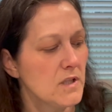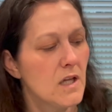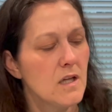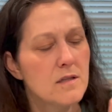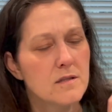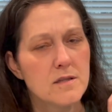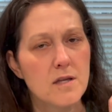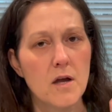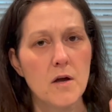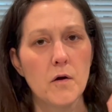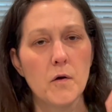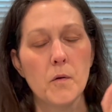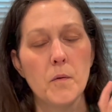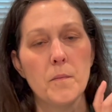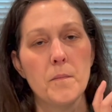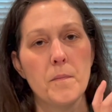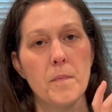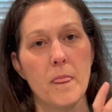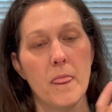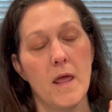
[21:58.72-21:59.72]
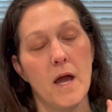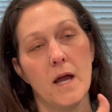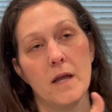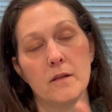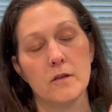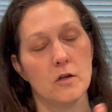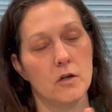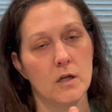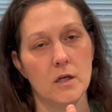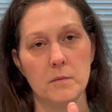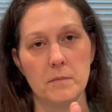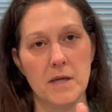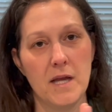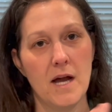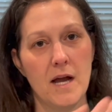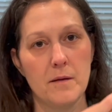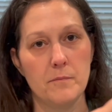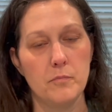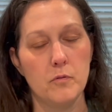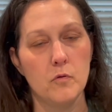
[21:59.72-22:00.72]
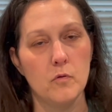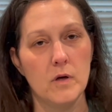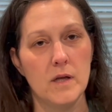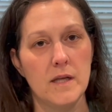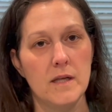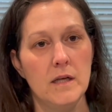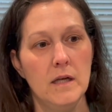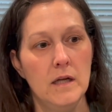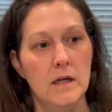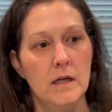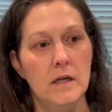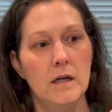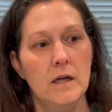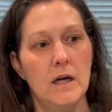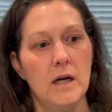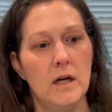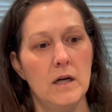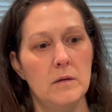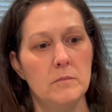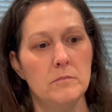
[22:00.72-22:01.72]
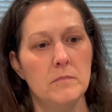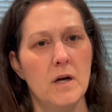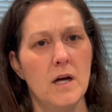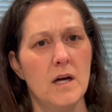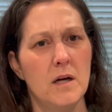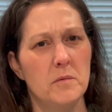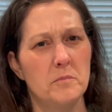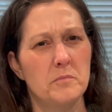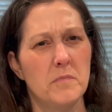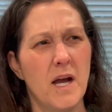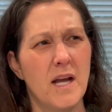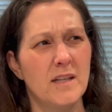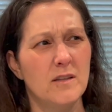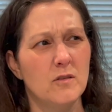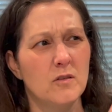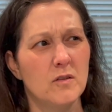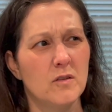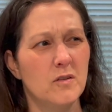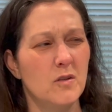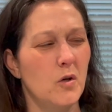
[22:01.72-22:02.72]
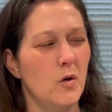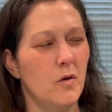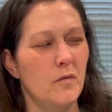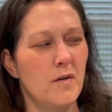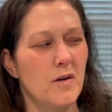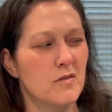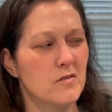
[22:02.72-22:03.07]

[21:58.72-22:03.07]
So they're gonna be high point. Um, I'm, I do not know if I'll